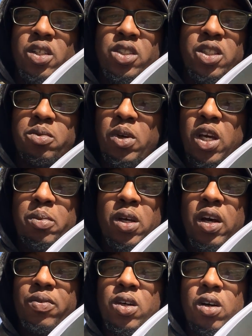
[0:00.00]
Just
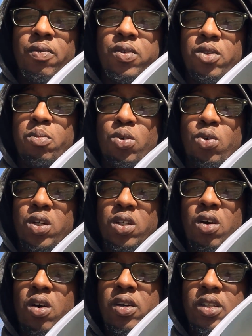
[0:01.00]
maybe I've come for the
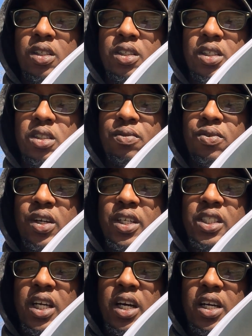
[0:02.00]
brokenhearted and
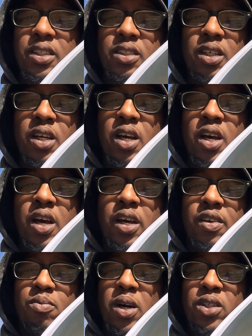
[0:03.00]
disenfranchised,
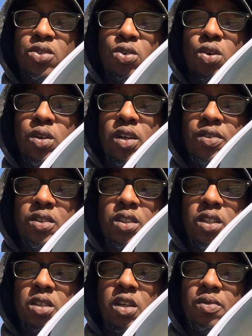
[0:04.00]
and if my story
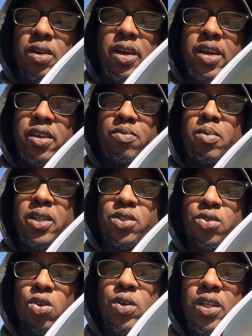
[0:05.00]

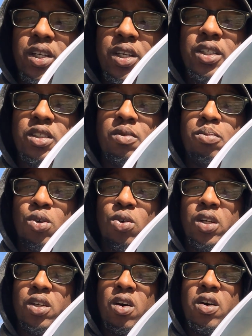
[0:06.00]
is of
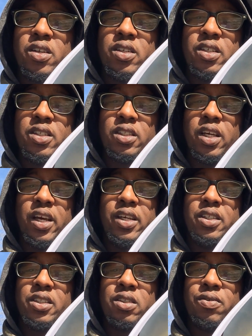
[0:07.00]
brokenheartedness
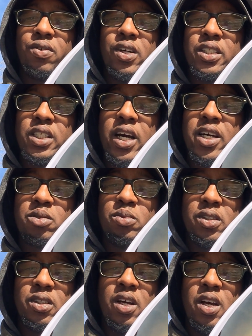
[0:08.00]
and
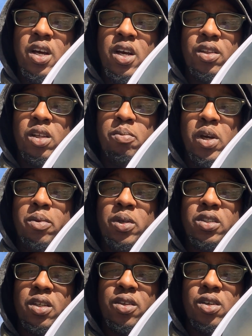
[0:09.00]
disenfranchisement, then
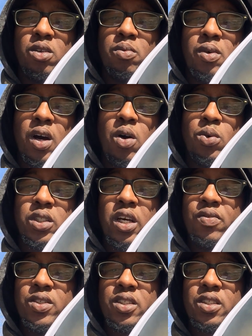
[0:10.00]
maybe to them I was
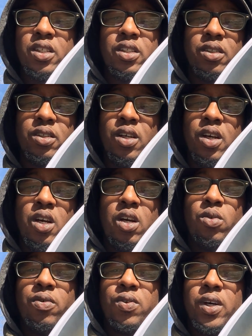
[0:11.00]
heaven sent,
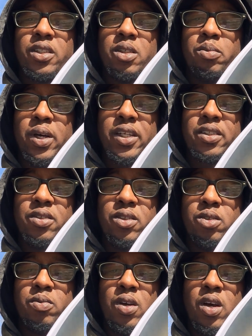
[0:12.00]
reflecting back to
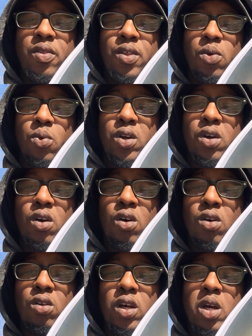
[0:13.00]
them that we are
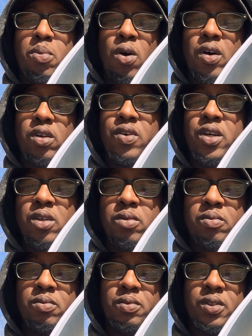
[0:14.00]
all a part of Him.